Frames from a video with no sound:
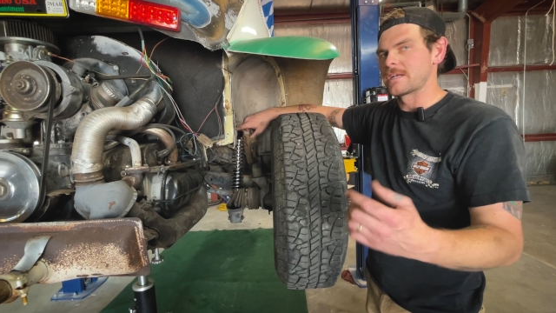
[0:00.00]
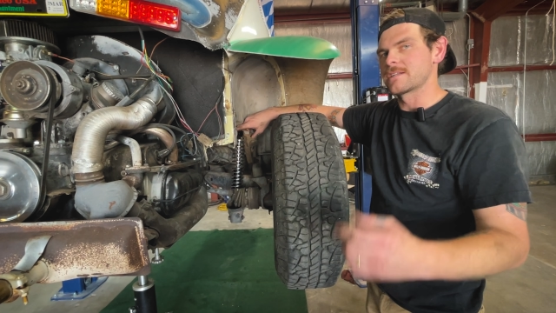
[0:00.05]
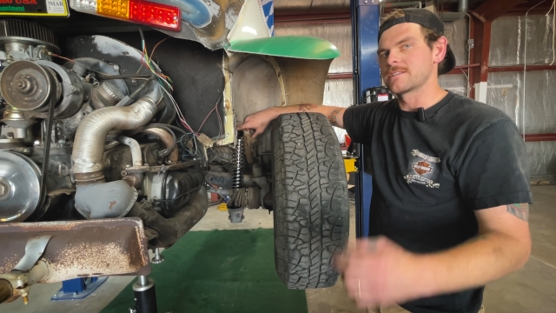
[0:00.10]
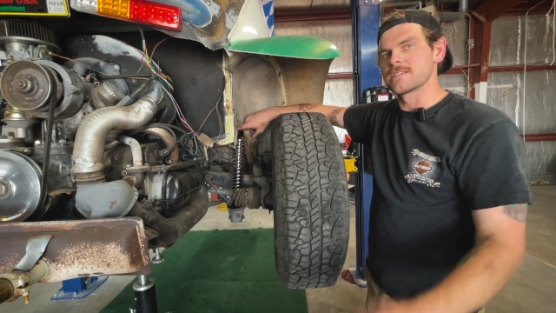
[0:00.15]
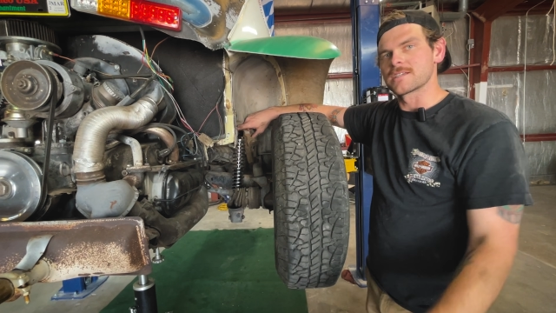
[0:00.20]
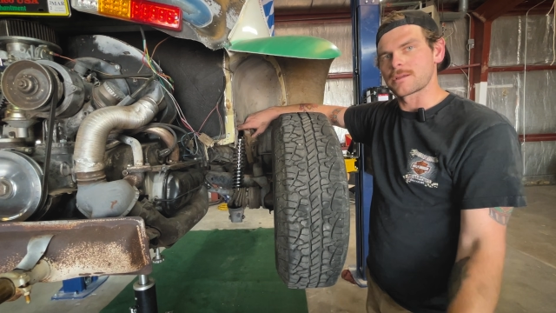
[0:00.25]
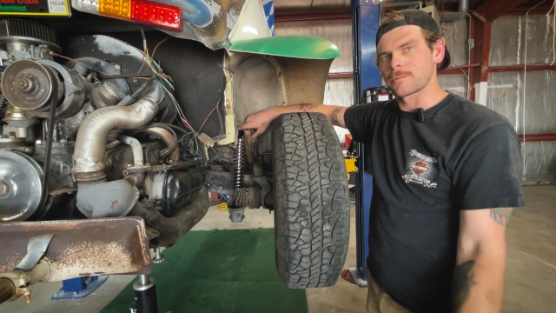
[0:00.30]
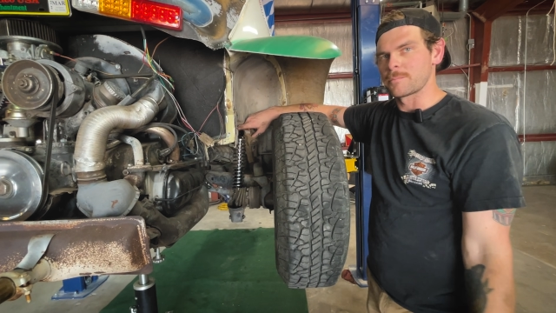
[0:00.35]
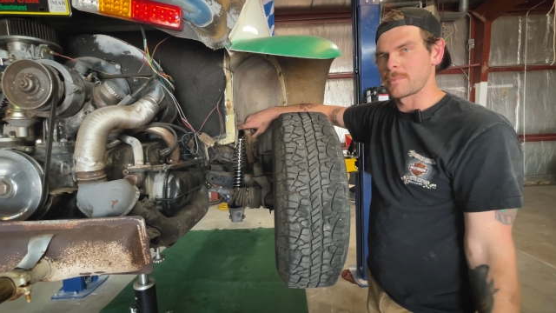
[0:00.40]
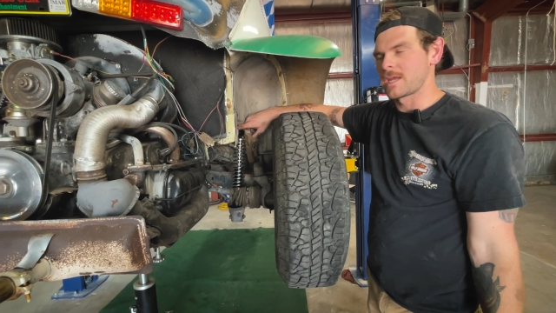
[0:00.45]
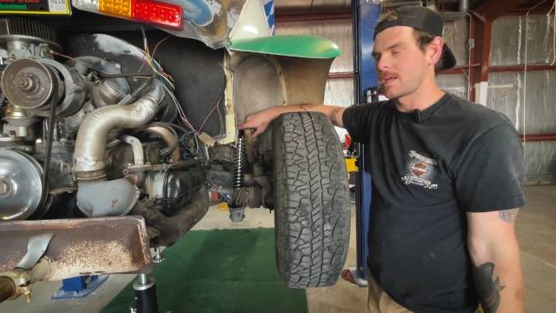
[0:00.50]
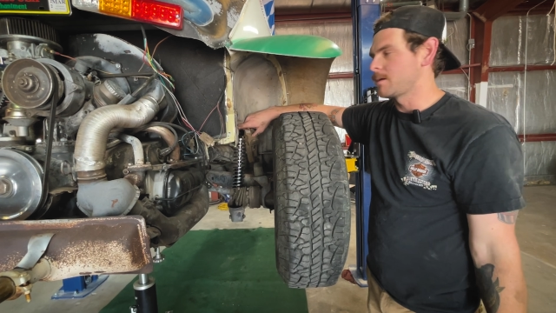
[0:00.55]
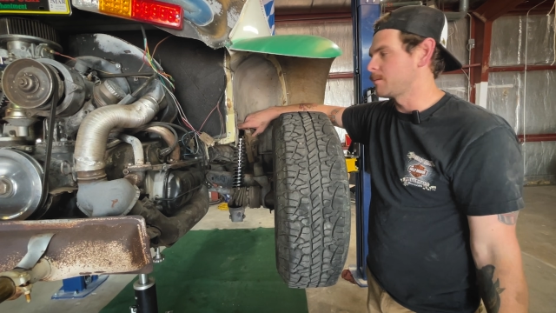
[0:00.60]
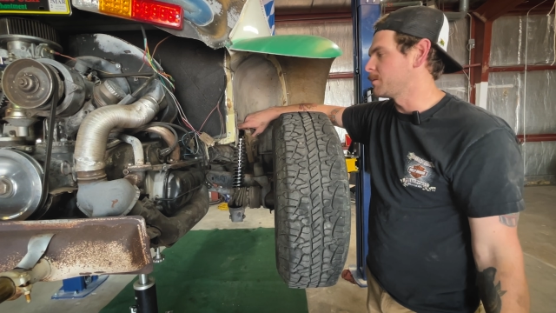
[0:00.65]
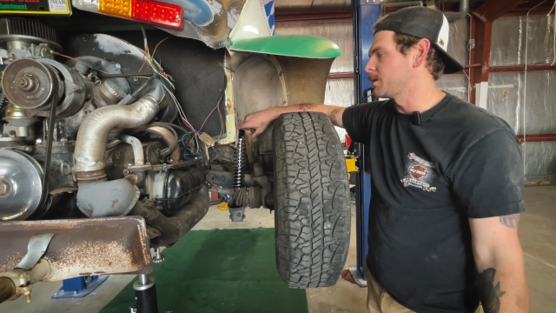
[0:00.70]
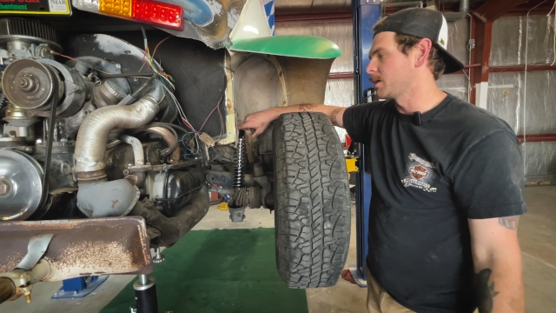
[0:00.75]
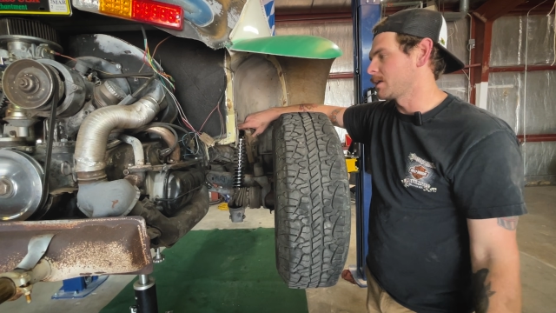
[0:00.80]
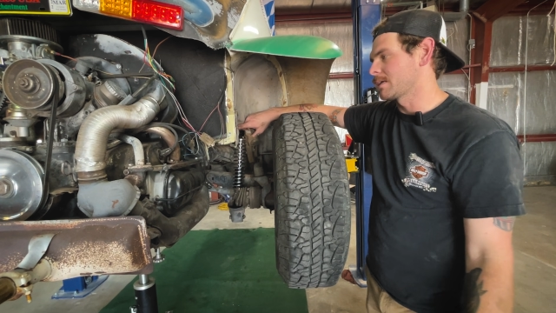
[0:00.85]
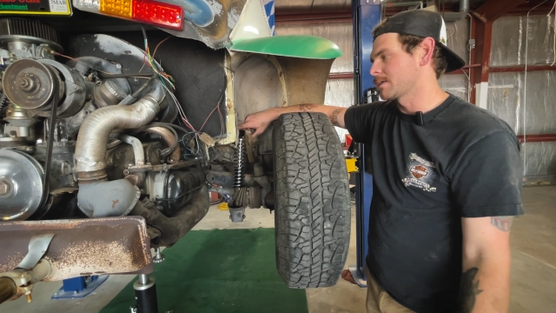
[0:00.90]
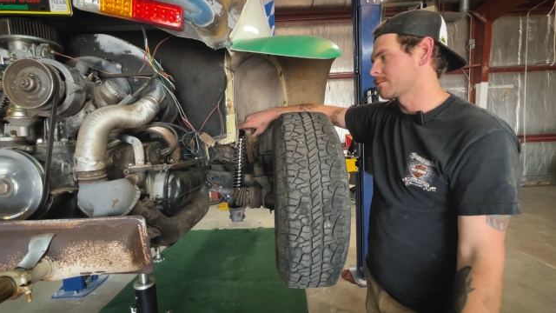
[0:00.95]
It took
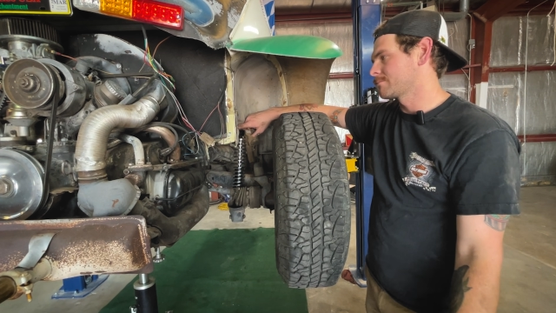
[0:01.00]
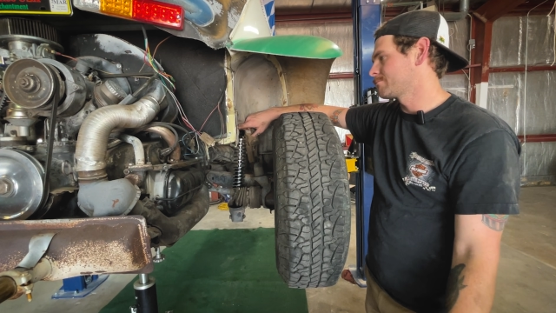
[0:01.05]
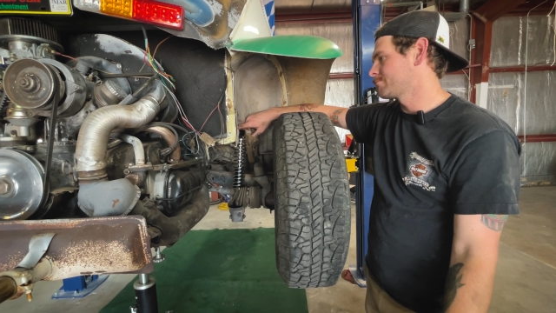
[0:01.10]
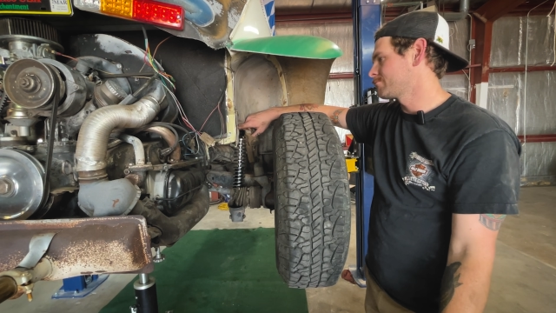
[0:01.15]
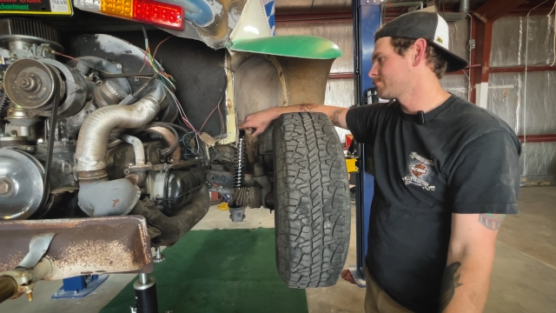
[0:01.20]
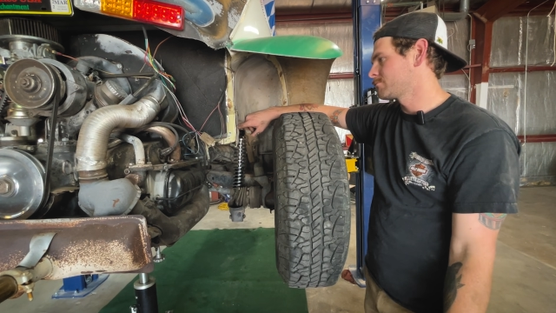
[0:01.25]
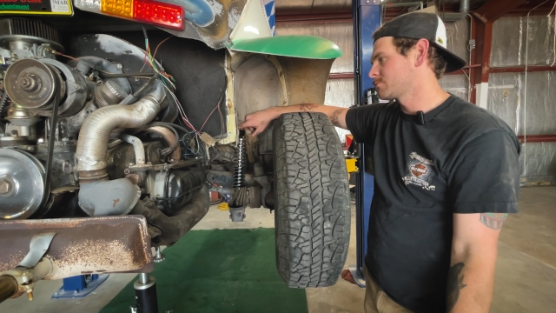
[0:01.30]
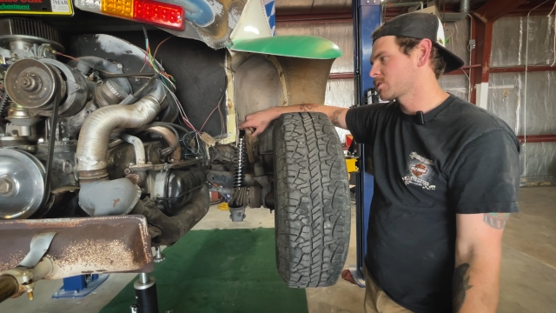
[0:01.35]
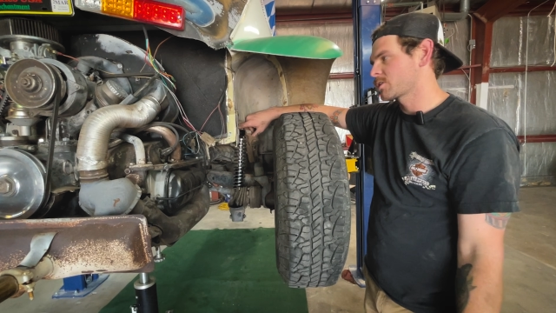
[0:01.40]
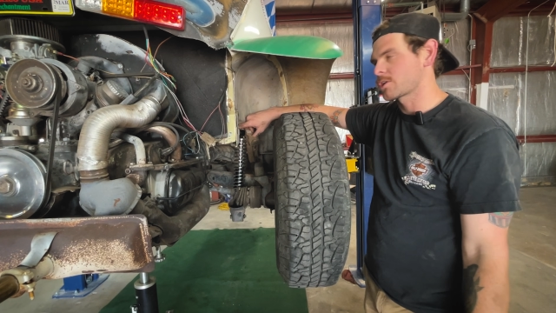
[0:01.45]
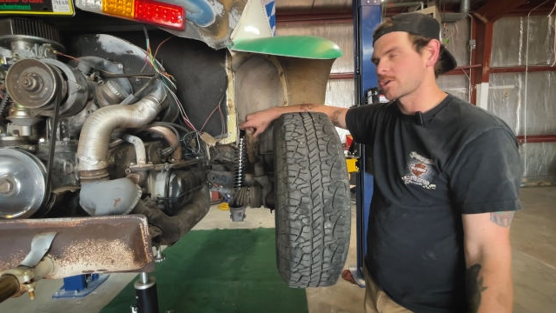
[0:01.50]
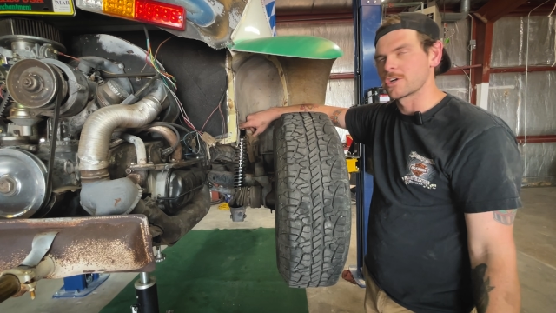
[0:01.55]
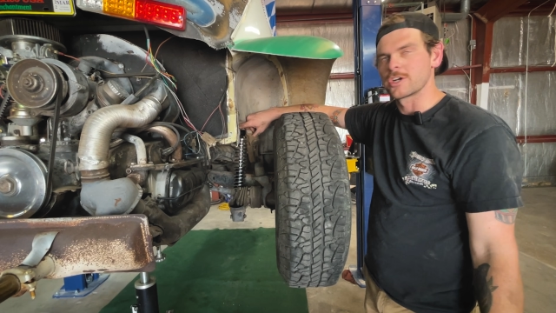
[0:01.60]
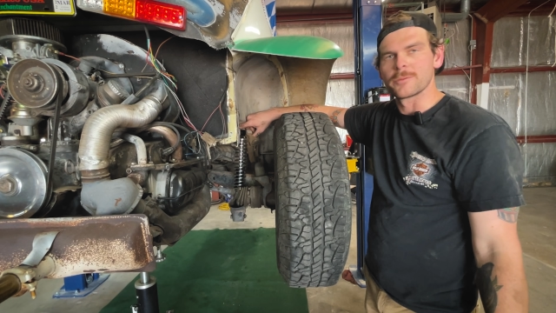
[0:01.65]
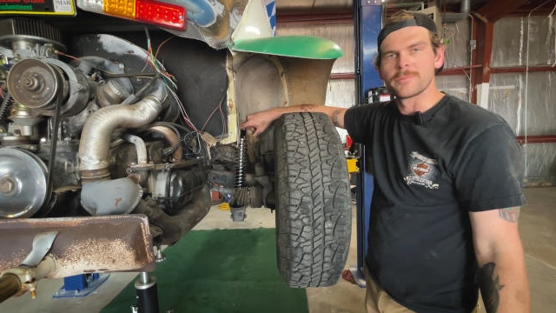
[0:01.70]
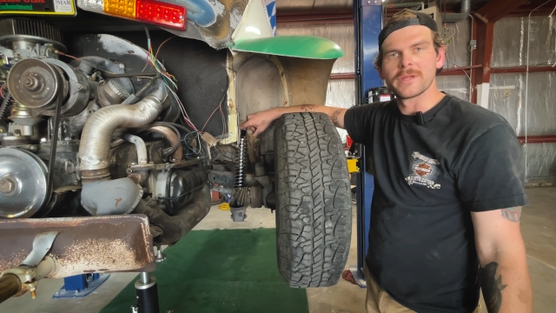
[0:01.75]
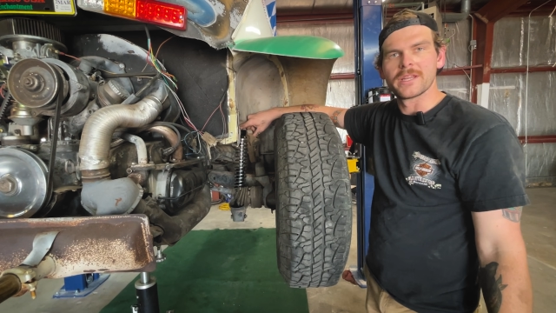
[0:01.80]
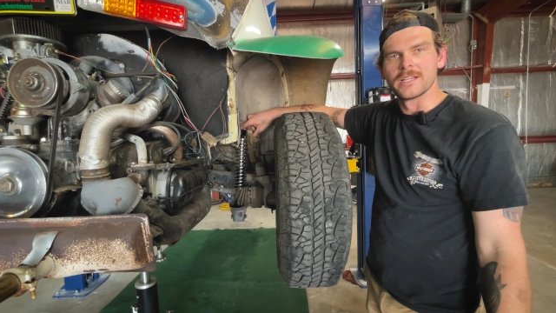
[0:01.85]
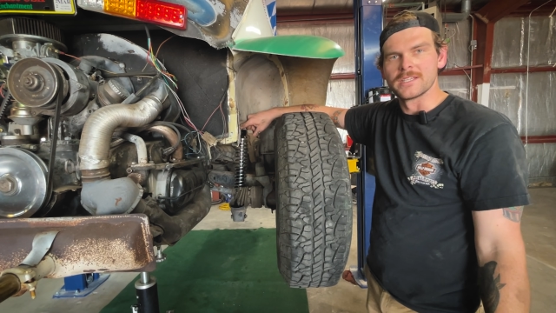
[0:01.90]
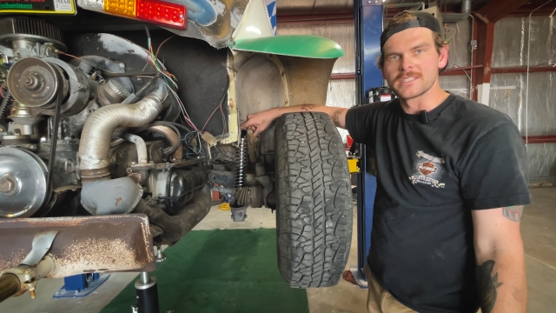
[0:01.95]
maybe
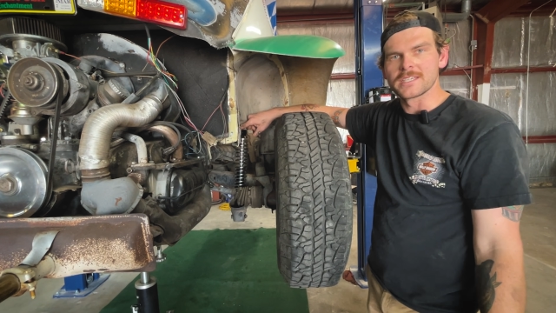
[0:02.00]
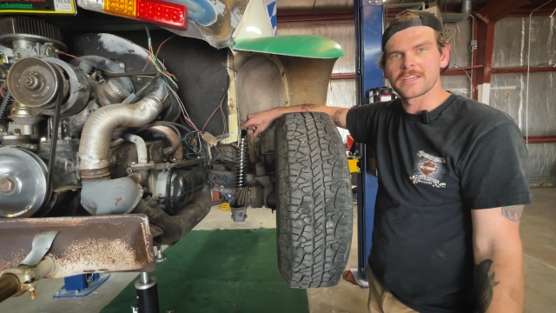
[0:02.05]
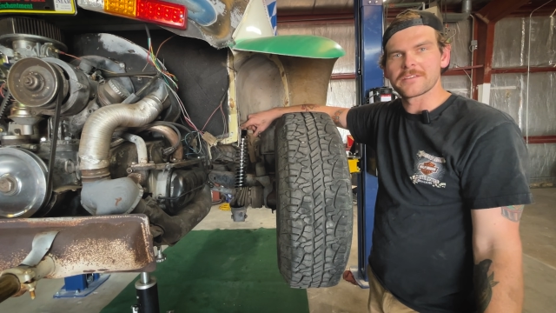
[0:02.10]
30 minutes,